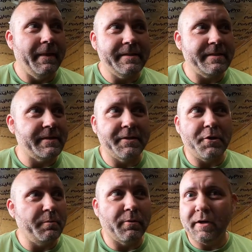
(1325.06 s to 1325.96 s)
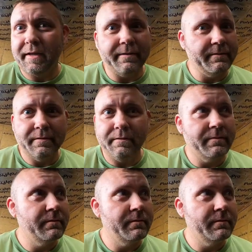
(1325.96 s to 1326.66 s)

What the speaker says: This is a no brand.